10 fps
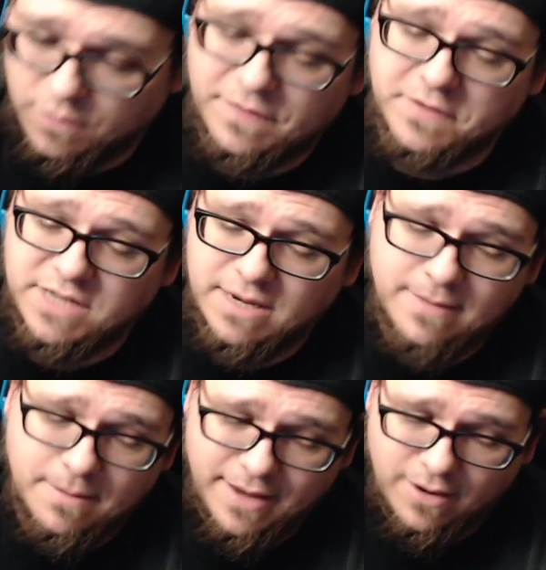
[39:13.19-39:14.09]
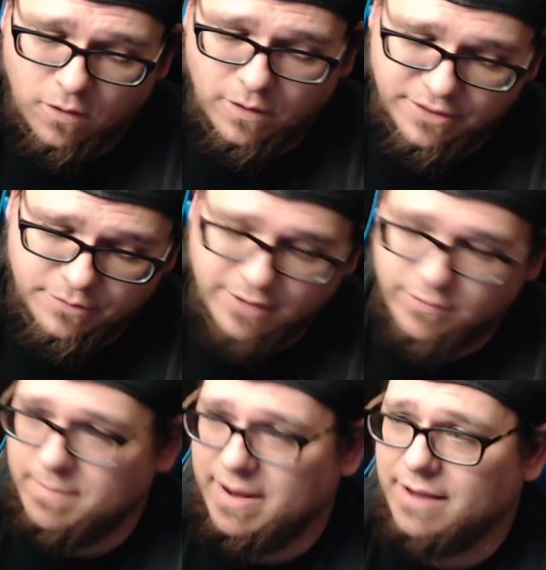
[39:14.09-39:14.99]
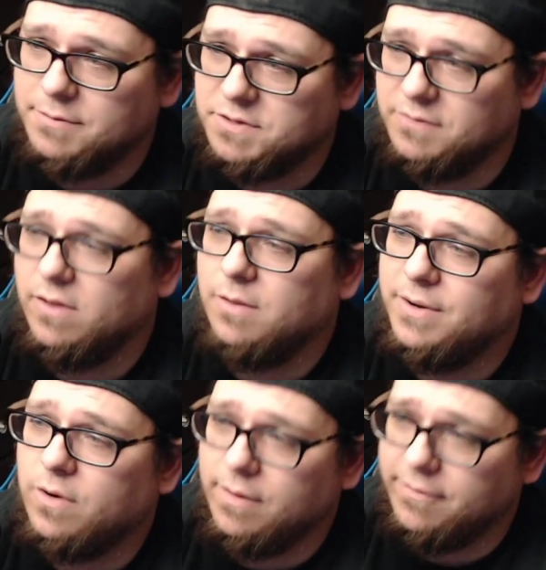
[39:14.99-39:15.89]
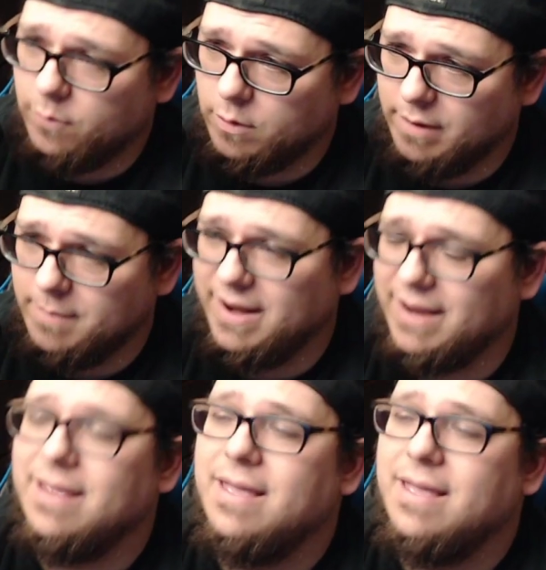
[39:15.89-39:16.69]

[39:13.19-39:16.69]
that the team that made RE3 Remake was developing RE4 Remake,